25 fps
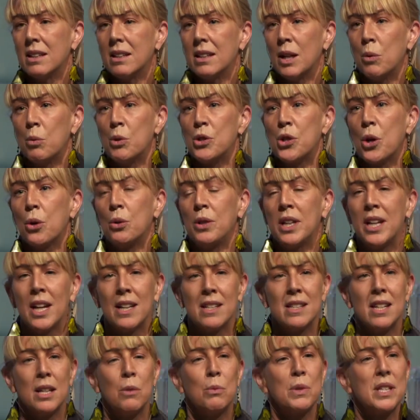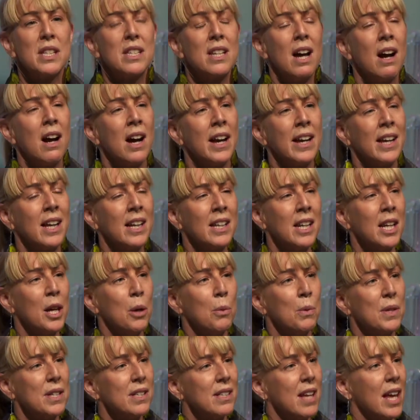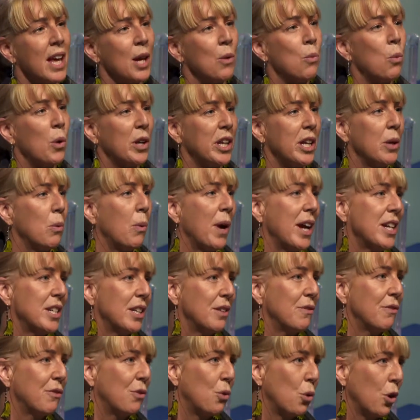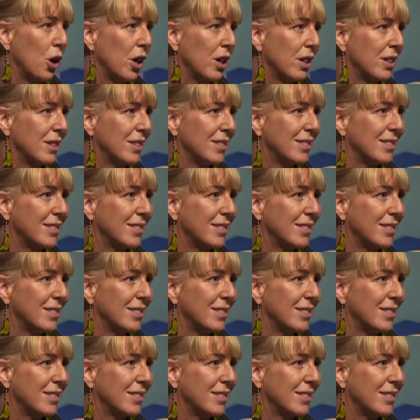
It was only as he was dying and he was saying, "What are you waiting for?"